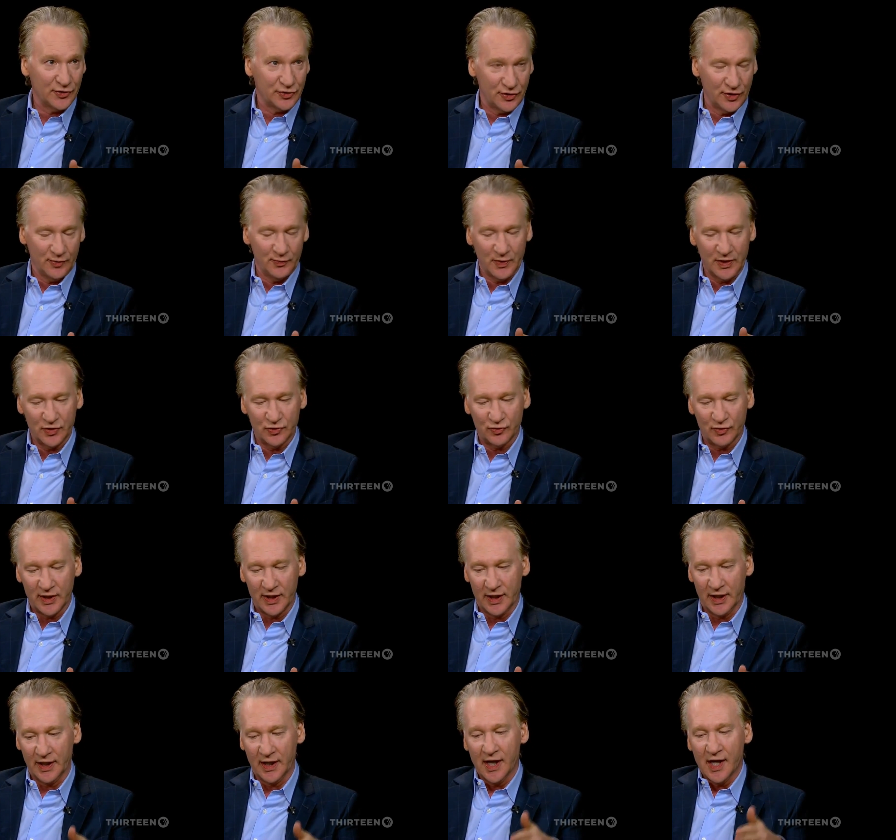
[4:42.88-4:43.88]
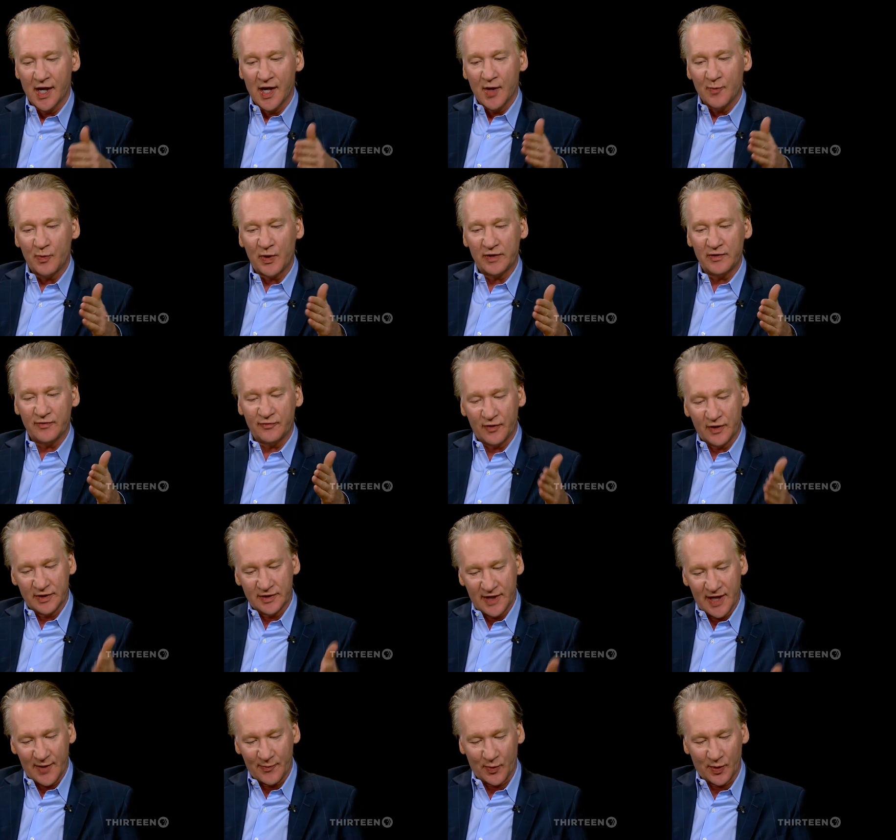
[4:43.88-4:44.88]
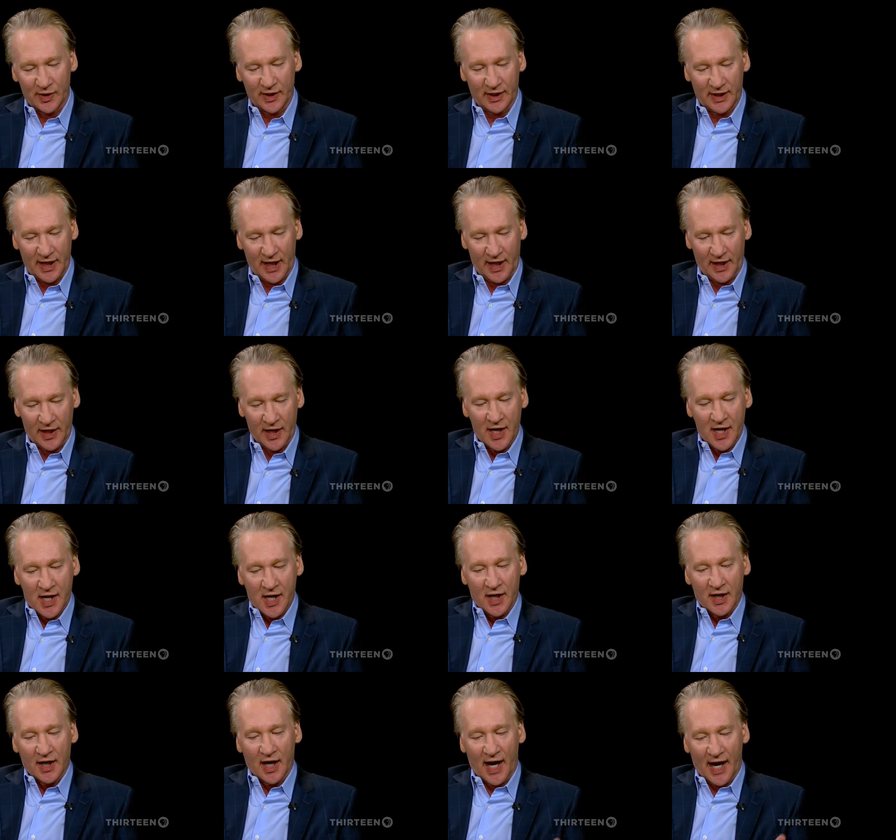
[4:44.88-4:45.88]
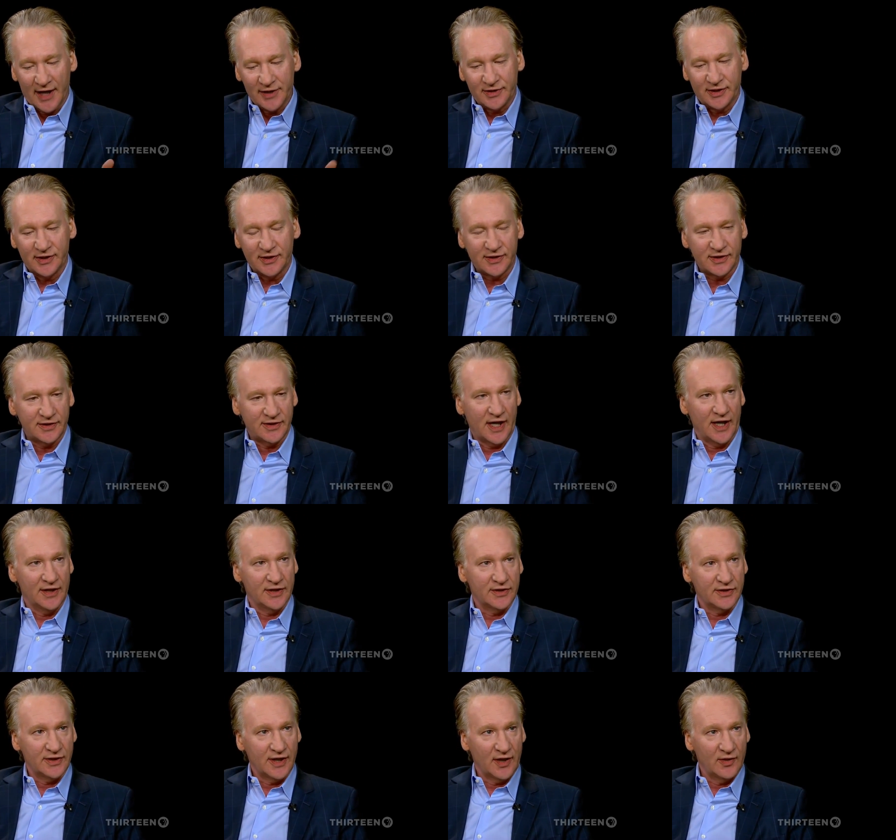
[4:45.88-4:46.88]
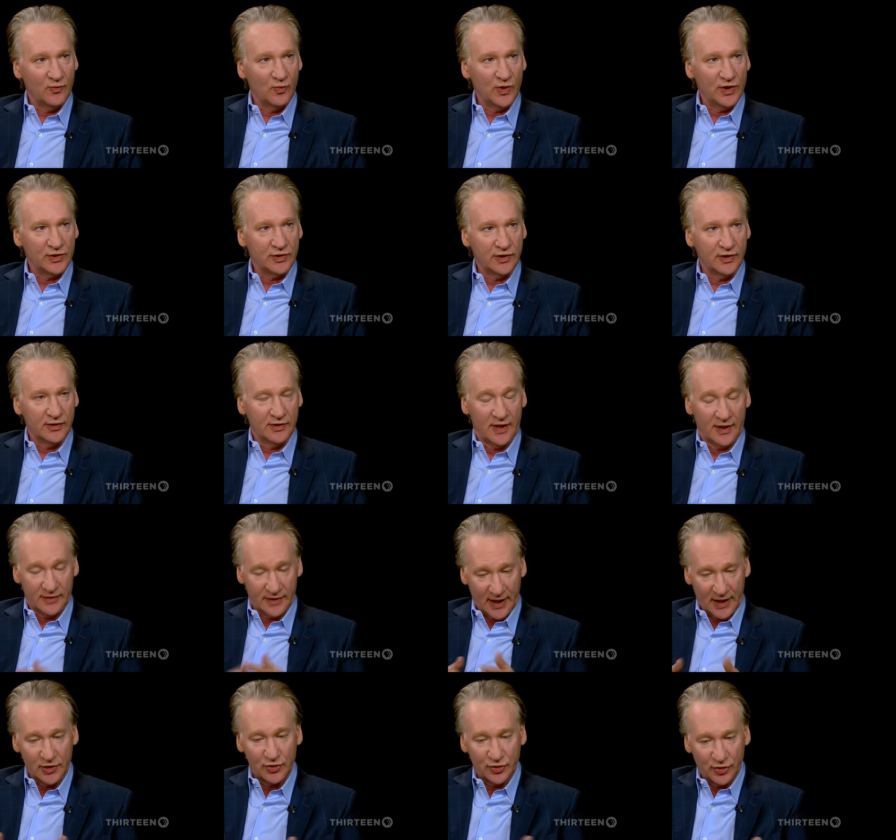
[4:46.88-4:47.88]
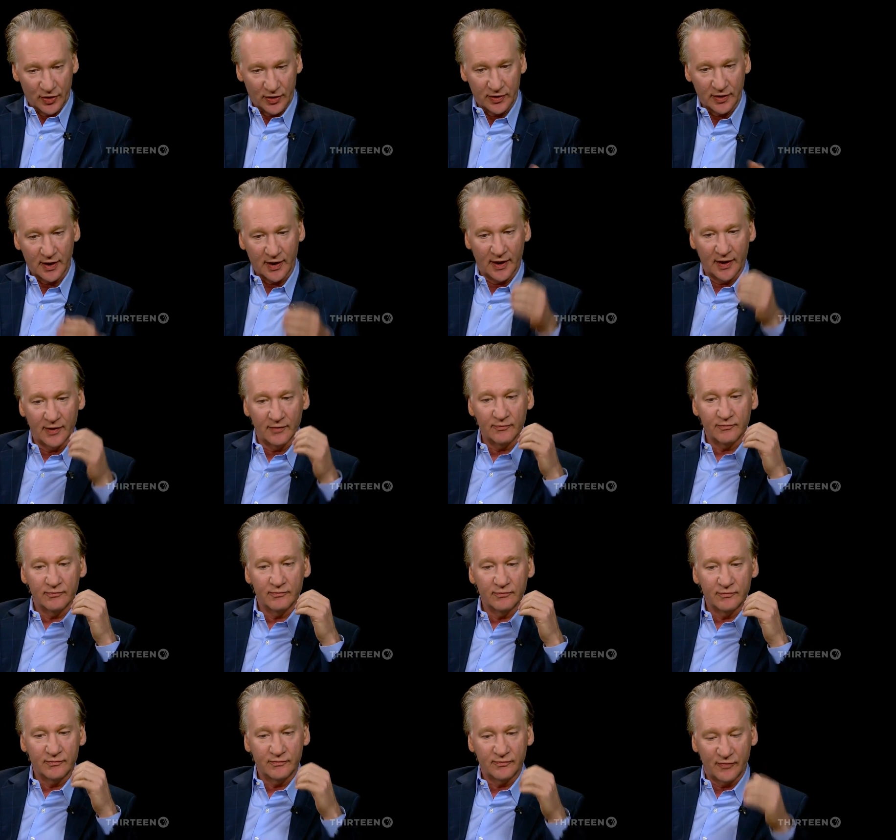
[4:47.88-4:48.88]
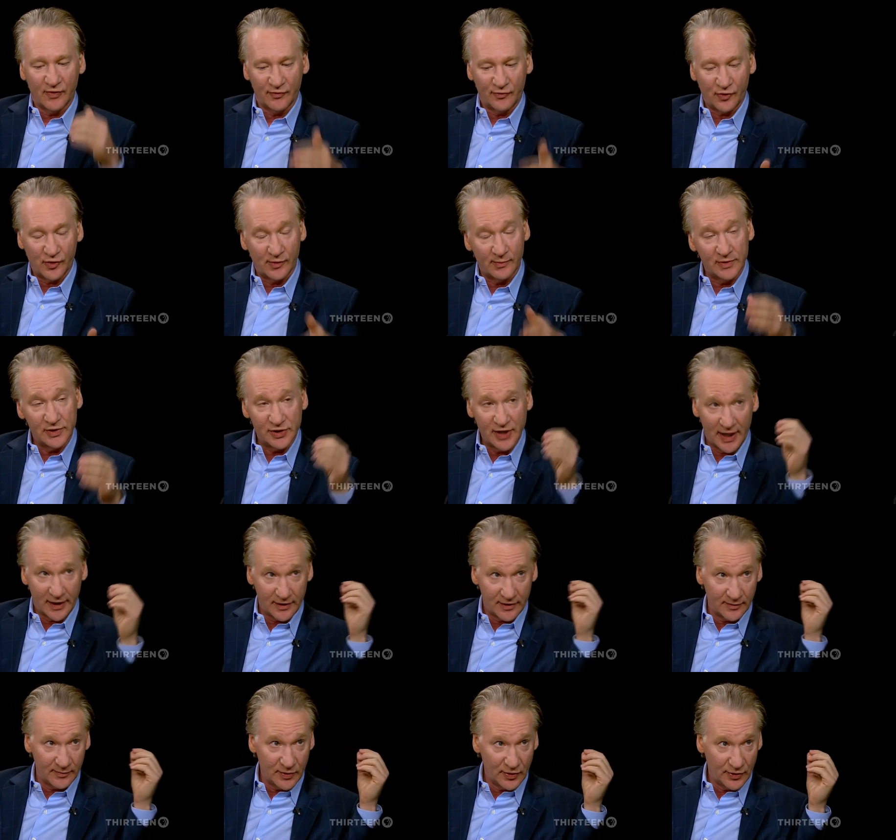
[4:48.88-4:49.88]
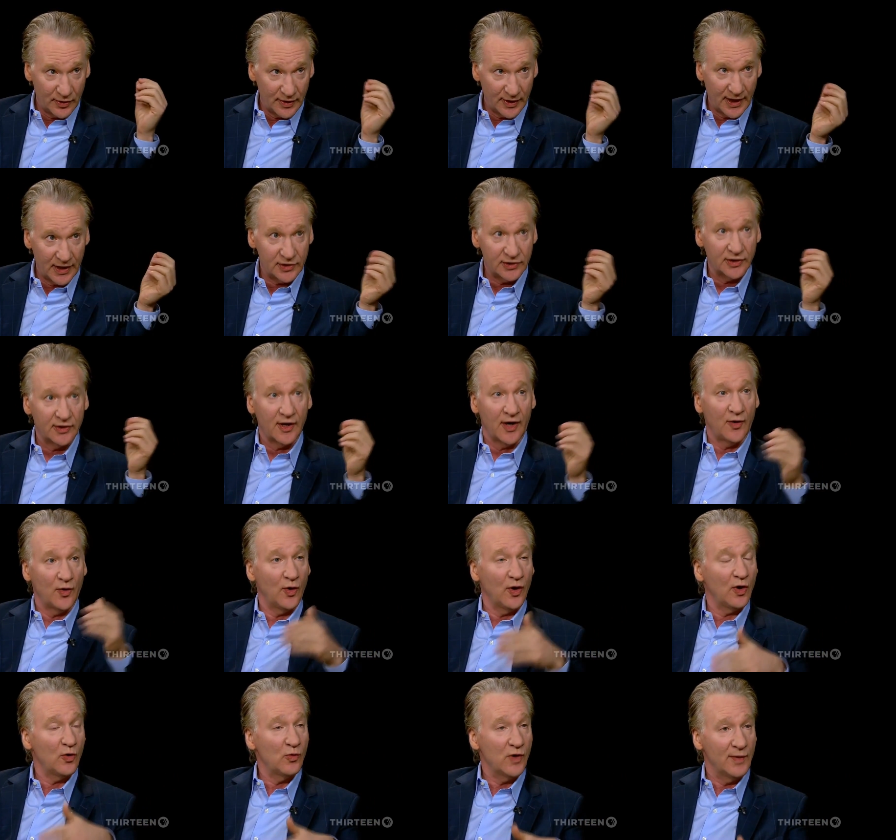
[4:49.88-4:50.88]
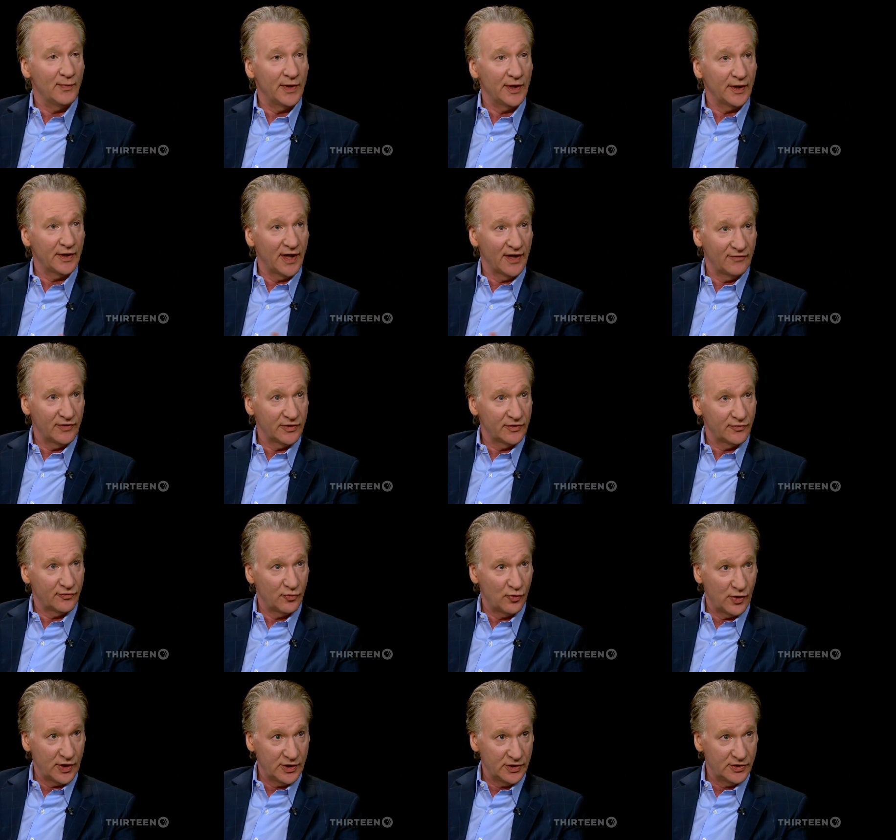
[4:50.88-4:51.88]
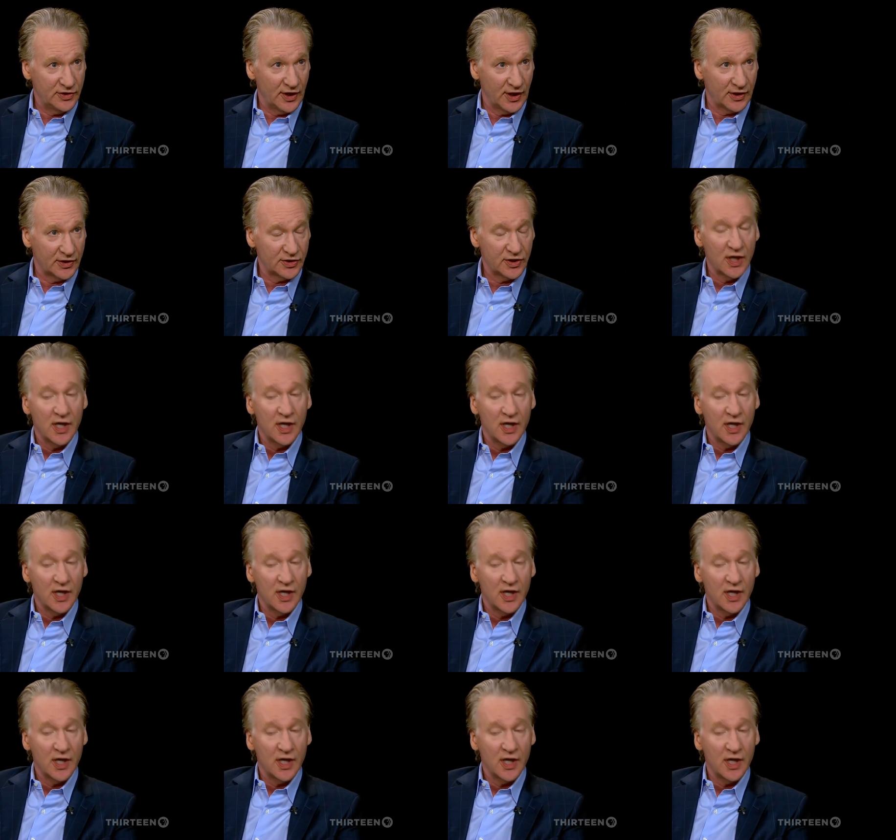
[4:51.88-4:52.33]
should be treated. But, for example, again, ISIS says that they should performed genital mutilation on all women 11 to 46.